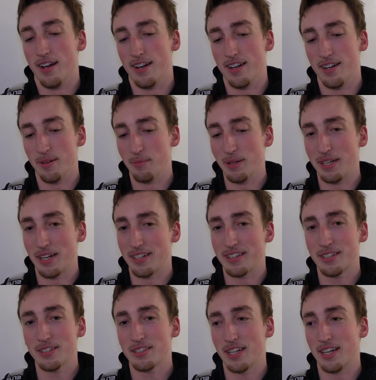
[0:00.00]
Oh man, I
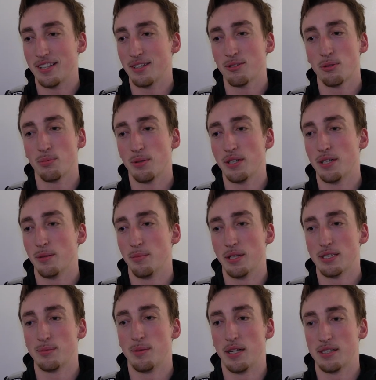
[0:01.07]
think I think we're playing our
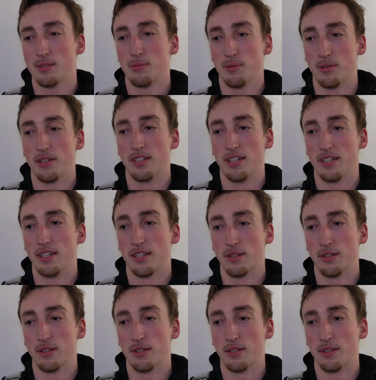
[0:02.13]
best basketball right now.